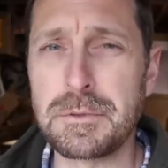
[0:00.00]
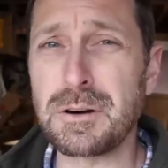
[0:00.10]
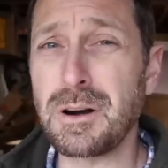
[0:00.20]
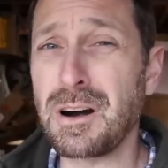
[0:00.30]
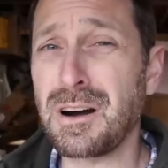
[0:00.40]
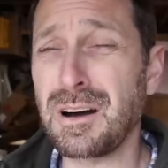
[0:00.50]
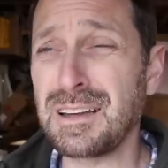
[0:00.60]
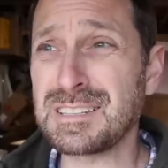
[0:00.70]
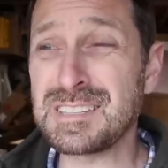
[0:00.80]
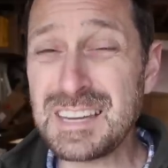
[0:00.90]
There are
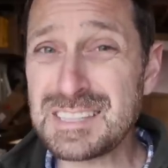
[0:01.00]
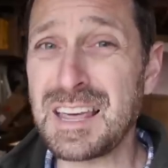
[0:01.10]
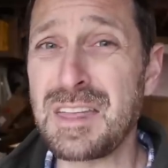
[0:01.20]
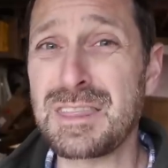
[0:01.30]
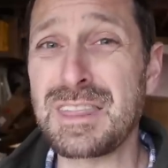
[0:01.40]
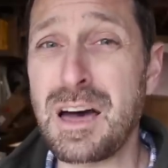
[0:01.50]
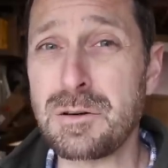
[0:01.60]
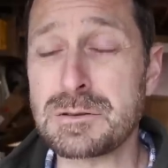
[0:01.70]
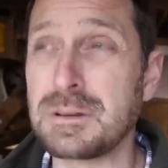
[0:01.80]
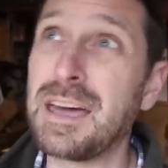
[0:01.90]
six
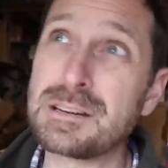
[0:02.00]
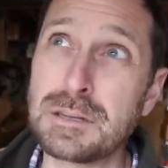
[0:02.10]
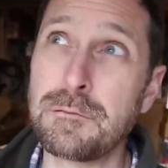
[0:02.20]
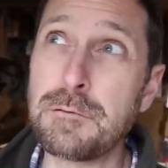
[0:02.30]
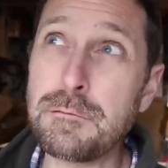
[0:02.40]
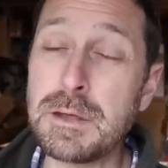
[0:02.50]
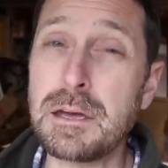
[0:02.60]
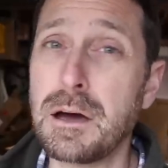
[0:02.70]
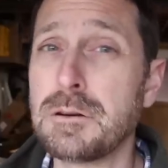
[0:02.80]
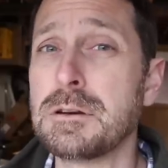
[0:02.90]
6,000, actually
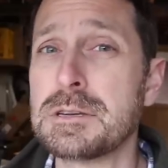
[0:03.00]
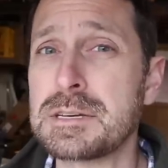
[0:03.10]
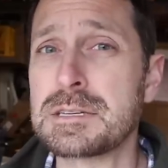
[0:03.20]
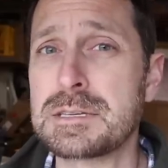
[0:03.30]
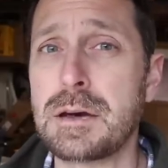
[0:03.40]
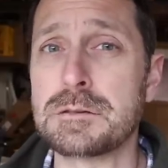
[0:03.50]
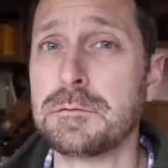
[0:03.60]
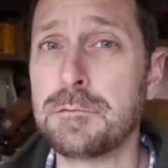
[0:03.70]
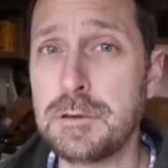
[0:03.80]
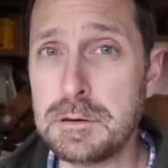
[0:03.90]
5,800 to
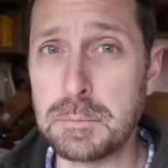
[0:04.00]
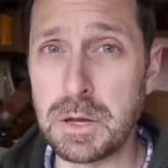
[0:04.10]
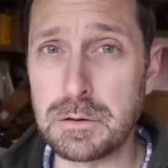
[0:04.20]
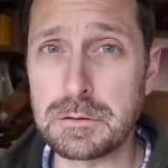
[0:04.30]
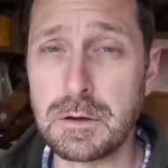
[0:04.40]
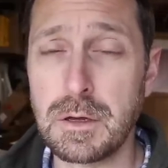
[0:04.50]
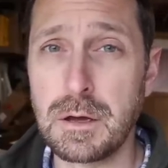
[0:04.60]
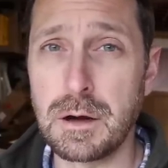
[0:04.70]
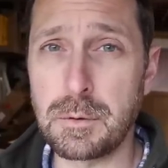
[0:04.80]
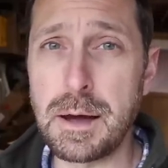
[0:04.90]
6,000 feed mills
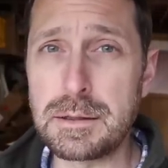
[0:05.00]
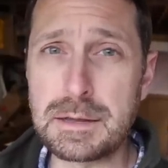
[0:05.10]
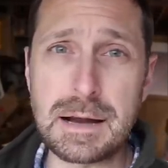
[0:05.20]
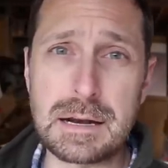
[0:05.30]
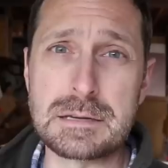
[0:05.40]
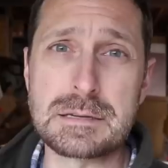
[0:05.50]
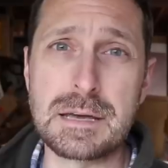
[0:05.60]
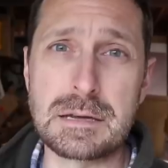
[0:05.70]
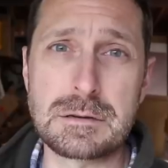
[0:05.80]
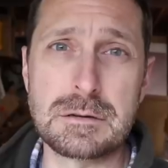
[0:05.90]
around the United
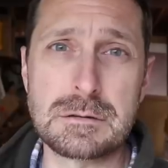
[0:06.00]
States.